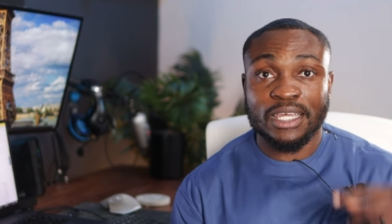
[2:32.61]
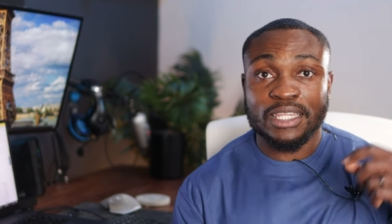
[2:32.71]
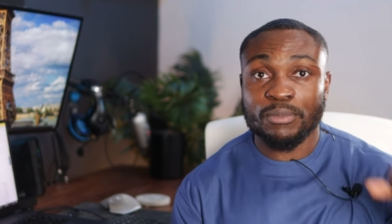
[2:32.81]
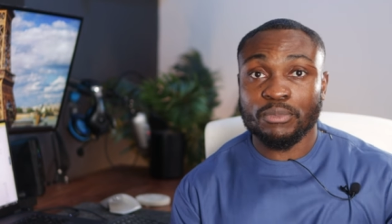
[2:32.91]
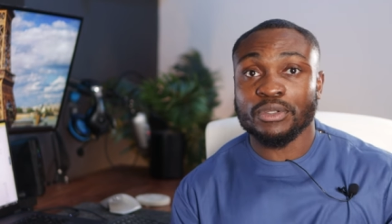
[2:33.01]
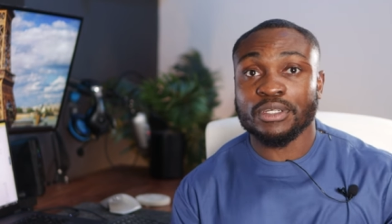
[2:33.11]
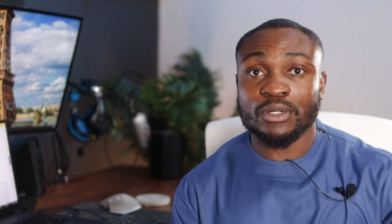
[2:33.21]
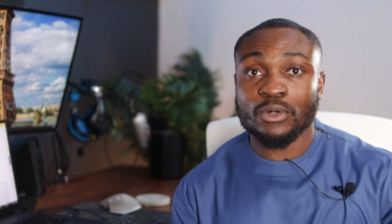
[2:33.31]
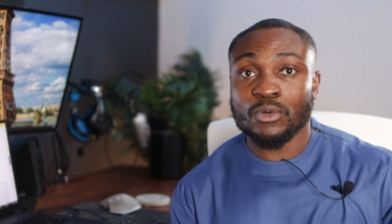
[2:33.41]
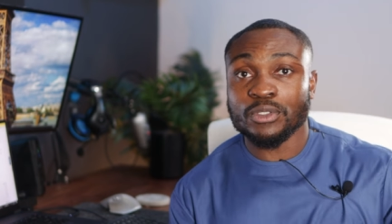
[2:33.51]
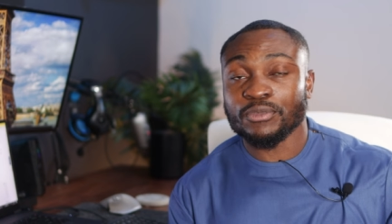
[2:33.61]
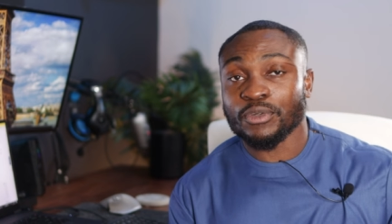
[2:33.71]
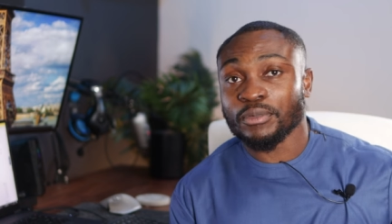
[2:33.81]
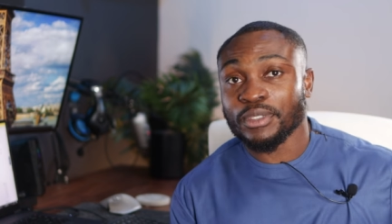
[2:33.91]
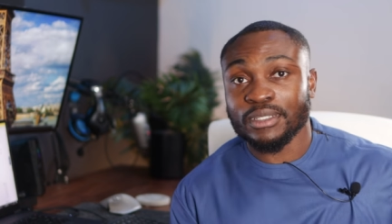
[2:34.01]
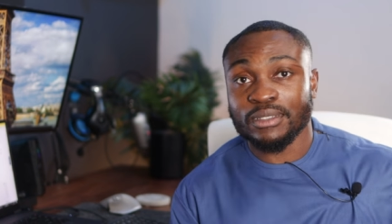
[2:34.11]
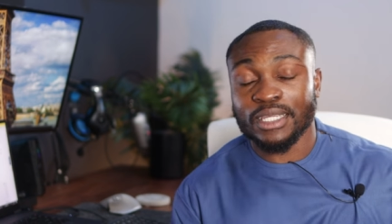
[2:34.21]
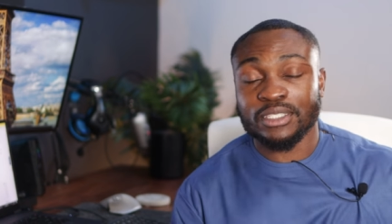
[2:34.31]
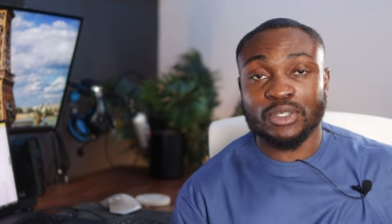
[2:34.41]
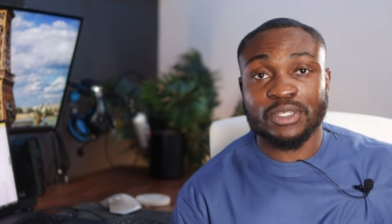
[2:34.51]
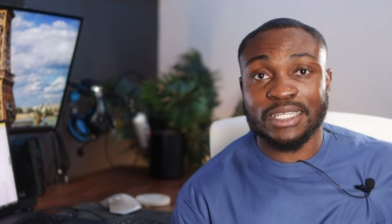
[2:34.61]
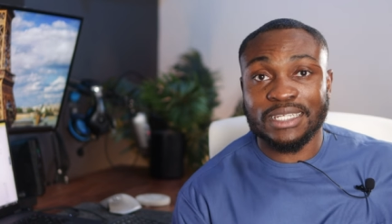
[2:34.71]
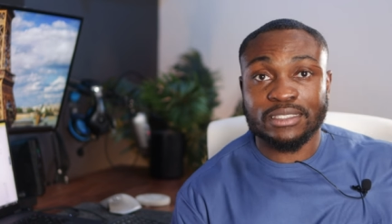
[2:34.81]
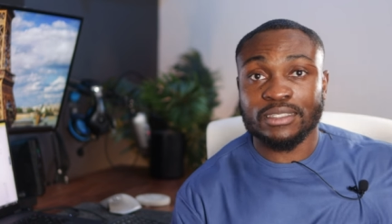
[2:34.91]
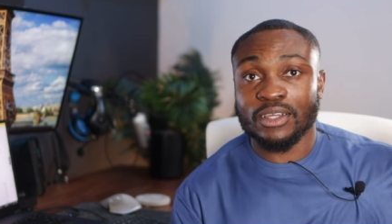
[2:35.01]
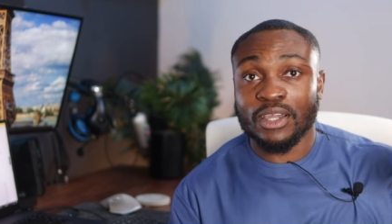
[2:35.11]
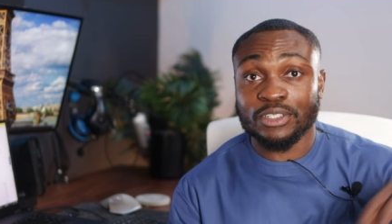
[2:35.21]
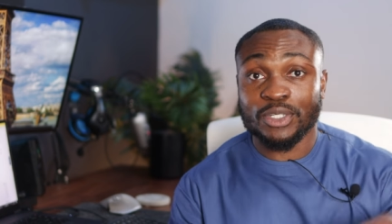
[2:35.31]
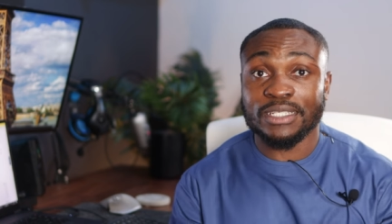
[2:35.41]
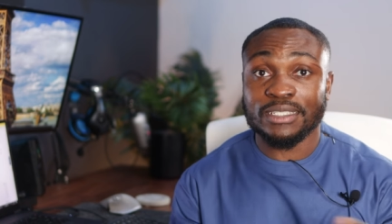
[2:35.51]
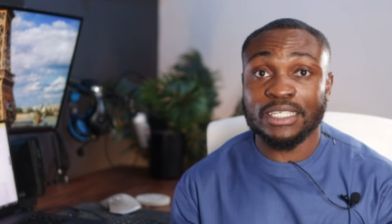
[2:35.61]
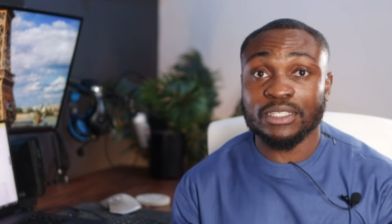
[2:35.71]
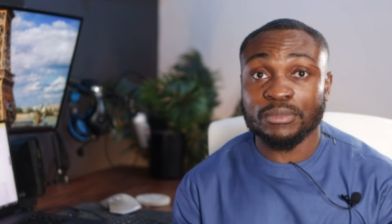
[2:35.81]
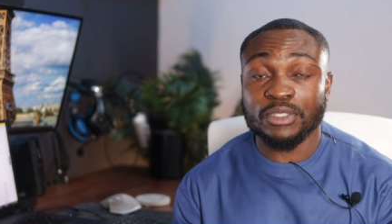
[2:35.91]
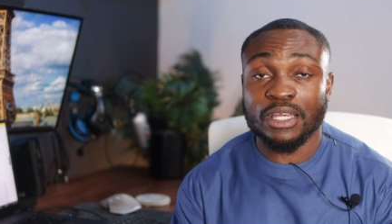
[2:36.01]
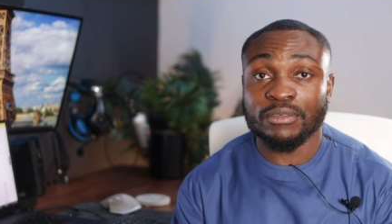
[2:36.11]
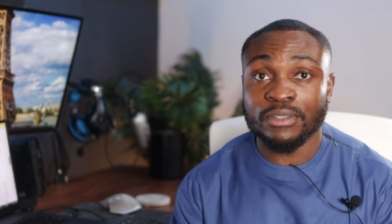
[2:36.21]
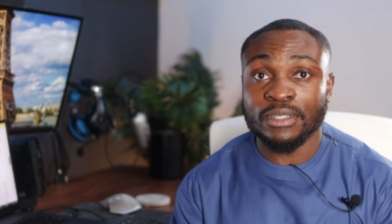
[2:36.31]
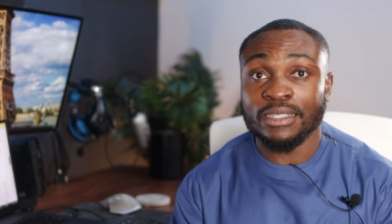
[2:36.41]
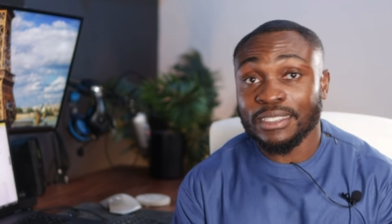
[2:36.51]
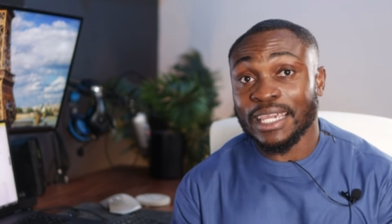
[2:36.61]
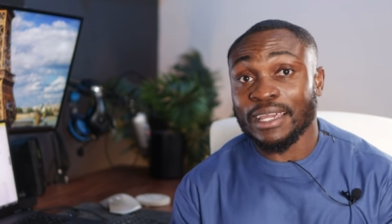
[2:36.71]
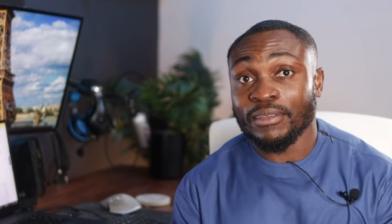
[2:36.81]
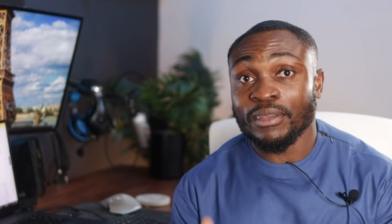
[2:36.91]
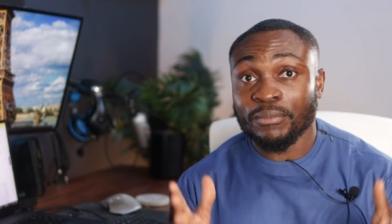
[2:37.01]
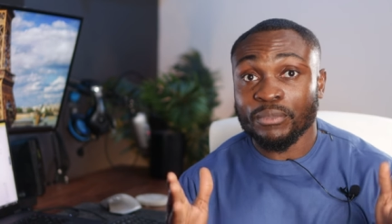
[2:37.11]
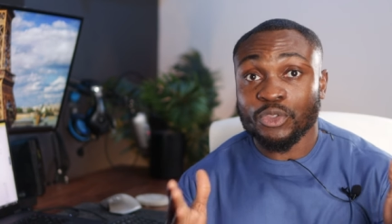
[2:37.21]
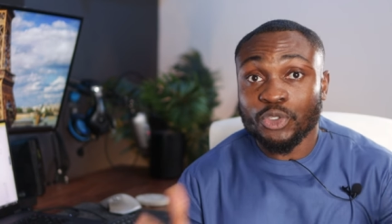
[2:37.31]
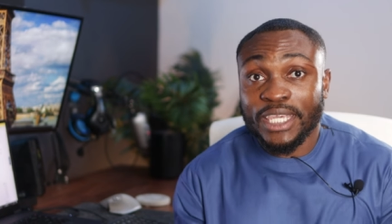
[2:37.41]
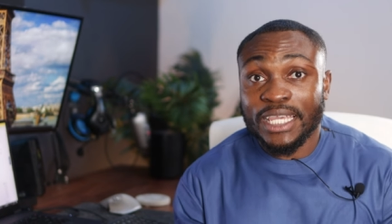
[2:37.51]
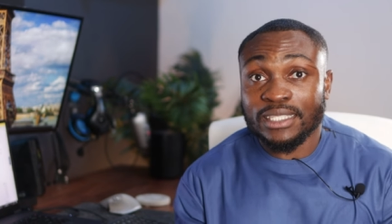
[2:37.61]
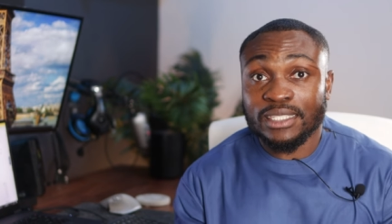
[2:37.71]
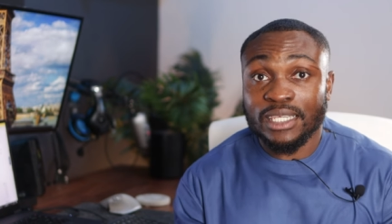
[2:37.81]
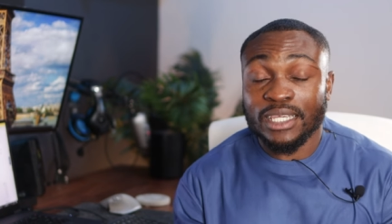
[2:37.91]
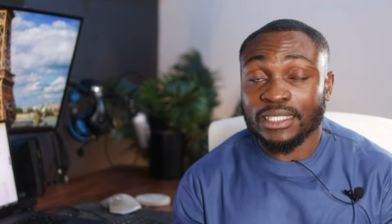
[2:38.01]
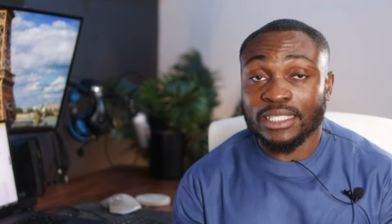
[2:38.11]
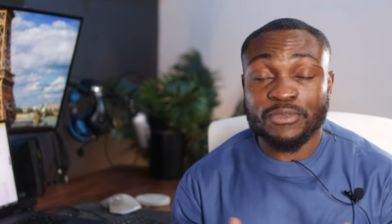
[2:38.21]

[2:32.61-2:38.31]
and then put a hose from the exhaust and into the car and try to kill themselves, yeah, you can see it.